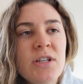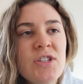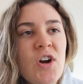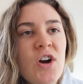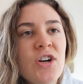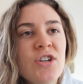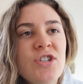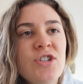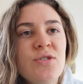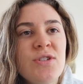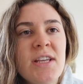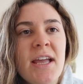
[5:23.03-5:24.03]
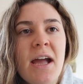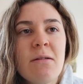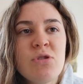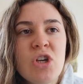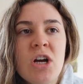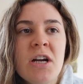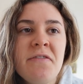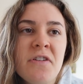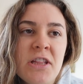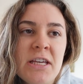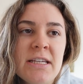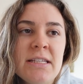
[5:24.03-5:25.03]
It's hard to say I'm sorry for
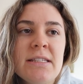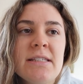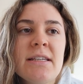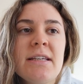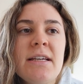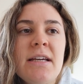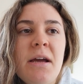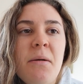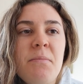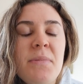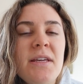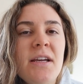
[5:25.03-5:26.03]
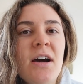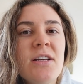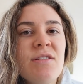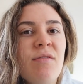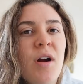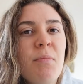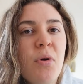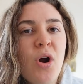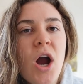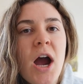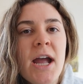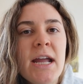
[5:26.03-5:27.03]
this, because of our
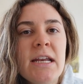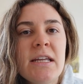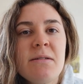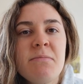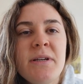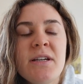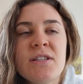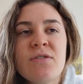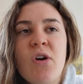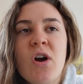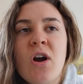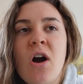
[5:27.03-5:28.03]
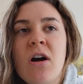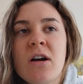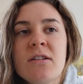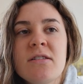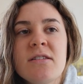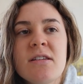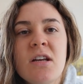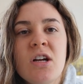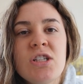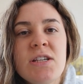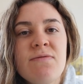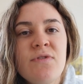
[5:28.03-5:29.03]
pride and because of our hearts and our
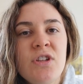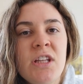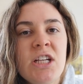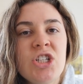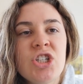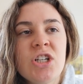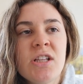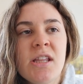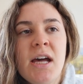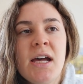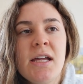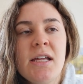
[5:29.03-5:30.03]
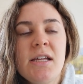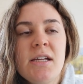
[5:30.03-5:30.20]
sinful nature that